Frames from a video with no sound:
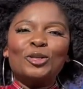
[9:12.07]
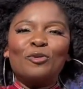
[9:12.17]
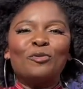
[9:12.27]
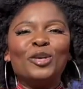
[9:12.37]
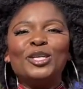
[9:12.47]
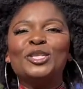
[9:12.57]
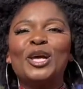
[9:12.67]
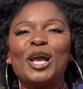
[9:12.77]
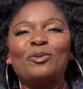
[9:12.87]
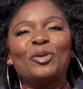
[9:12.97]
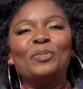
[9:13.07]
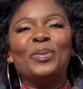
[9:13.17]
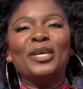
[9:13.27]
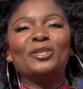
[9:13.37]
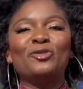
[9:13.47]
a village girl with big
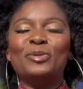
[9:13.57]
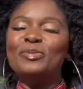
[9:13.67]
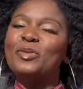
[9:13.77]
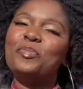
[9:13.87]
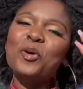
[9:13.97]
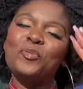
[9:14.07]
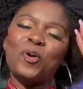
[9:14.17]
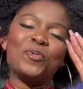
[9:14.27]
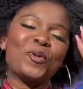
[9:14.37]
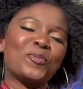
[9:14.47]
dreams. Po, po, po,